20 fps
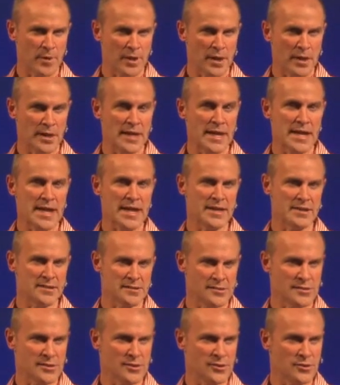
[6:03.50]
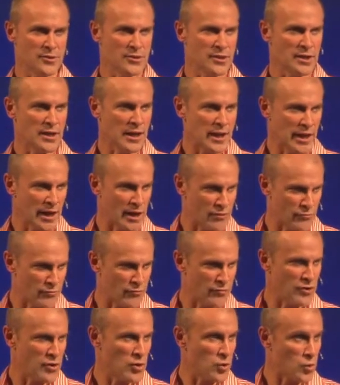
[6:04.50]
need to love
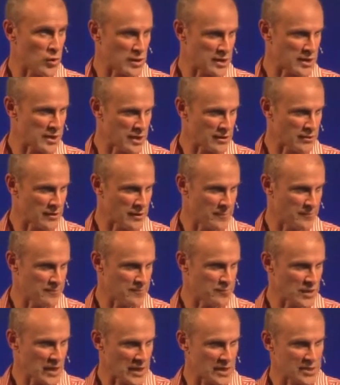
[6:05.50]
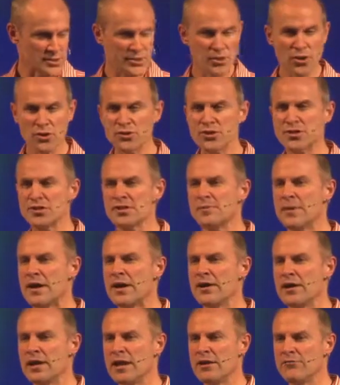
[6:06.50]
one another. And it's not just
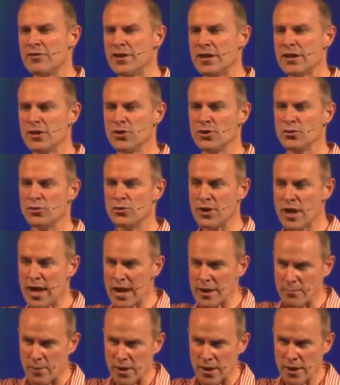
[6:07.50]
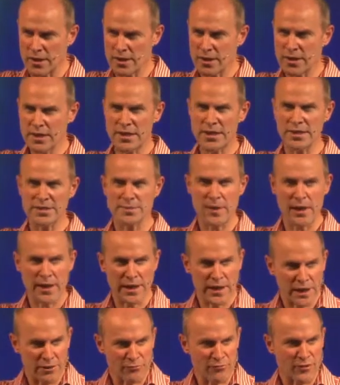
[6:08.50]
about loving your neighbor, it is about
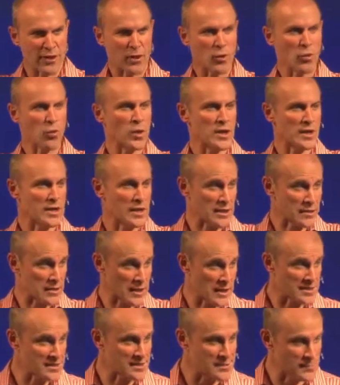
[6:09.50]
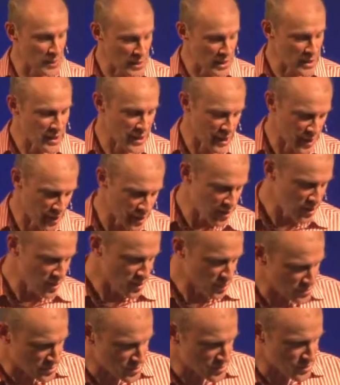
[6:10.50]
loving one another. He's speaking
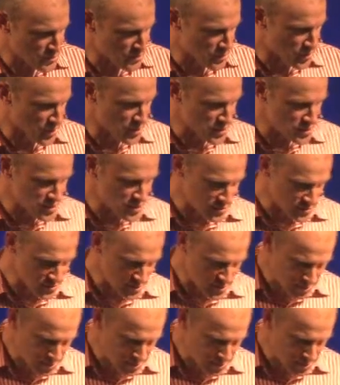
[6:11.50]
to Christians, he's